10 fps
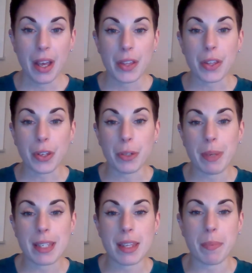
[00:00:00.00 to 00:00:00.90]
The third
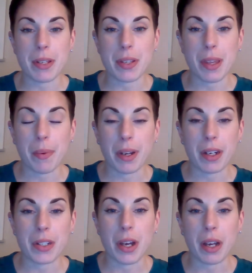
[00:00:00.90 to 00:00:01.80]
piece of the puzzle that we're going to
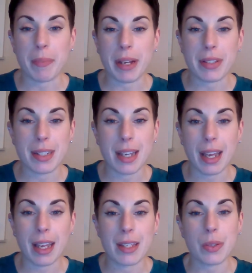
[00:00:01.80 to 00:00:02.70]
talk about
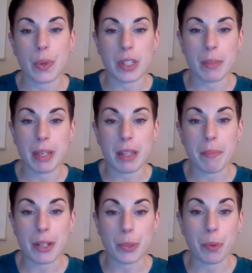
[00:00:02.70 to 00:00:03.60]
today is going to be the
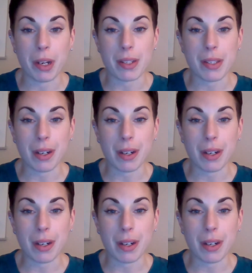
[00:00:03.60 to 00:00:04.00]
bench press